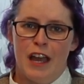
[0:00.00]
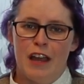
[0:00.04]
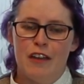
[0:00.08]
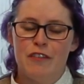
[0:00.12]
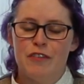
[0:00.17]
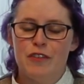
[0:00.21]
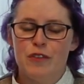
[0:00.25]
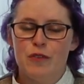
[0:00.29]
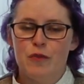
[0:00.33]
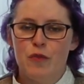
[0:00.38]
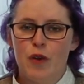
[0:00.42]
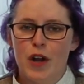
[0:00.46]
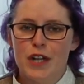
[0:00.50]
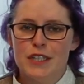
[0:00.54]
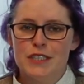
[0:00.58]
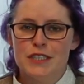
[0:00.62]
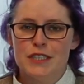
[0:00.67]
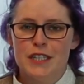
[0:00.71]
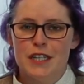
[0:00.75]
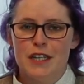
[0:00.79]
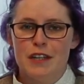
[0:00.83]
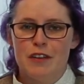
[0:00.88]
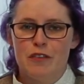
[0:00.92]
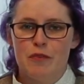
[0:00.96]
If you've
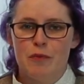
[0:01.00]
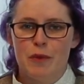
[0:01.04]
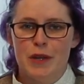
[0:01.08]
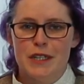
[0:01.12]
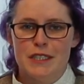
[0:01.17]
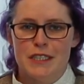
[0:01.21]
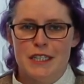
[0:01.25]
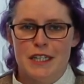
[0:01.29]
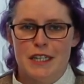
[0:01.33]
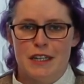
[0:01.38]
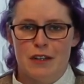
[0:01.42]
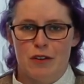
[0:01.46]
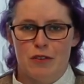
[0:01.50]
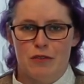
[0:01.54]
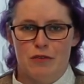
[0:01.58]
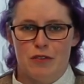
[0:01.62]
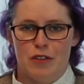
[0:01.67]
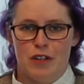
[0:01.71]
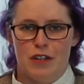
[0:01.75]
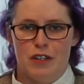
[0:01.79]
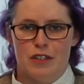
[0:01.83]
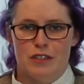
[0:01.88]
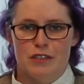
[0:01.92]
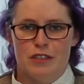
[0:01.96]
watched any of my tea gown
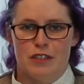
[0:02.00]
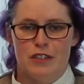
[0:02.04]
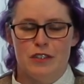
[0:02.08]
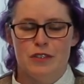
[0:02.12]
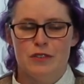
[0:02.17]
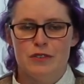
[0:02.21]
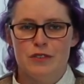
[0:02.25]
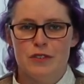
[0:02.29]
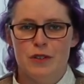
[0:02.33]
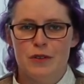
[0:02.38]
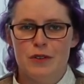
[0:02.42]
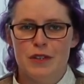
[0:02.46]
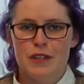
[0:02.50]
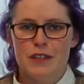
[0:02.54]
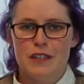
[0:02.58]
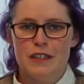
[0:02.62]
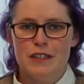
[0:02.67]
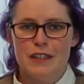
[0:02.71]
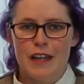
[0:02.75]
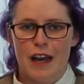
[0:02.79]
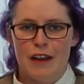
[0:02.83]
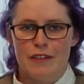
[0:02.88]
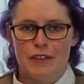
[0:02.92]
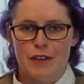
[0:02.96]
vlogs, you'll know that the
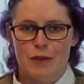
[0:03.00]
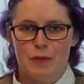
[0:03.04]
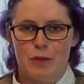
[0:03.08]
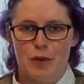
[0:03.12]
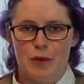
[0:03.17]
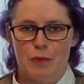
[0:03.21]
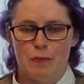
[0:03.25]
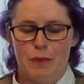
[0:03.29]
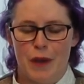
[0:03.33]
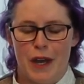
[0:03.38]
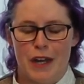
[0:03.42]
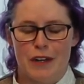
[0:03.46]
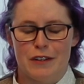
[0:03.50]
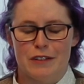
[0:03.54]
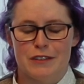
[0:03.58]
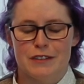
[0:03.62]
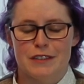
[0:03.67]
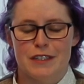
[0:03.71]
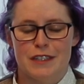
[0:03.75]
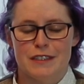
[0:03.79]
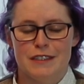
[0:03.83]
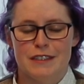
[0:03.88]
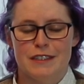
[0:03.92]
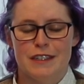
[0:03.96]
Laughing Moon pattern
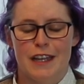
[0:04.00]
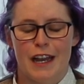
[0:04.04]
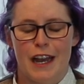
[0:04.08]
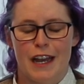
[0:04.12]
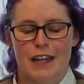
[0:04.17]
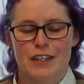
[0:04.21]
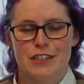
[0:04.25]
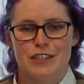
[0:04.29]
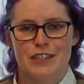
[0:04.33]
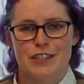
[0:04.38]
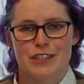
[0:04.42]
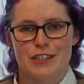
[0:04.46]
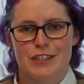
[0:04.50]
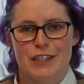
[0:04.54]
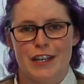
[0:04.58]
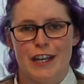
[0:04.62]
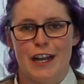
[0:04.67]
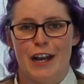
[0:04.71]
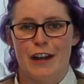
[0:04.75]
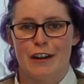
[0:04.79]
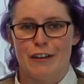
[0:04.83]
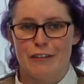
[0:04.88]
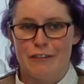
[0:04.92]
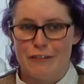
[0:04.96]
doesn't actually say
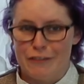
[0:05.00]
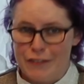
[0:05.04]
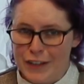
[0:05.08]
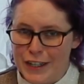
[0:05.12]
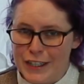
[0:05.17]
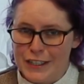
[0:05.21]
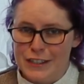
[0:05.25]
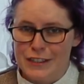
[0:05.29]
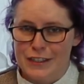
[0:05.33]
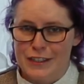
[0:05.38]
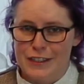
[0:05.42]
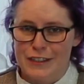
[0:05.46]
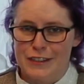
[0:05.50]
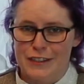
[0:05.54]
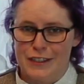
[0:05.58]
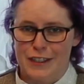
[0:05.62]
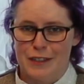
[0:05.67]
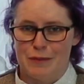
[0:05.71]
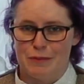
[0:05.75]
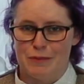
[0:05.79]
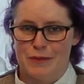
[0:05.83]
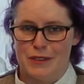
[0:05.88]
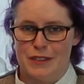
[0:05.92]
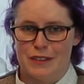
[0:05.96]
how to finish the seams.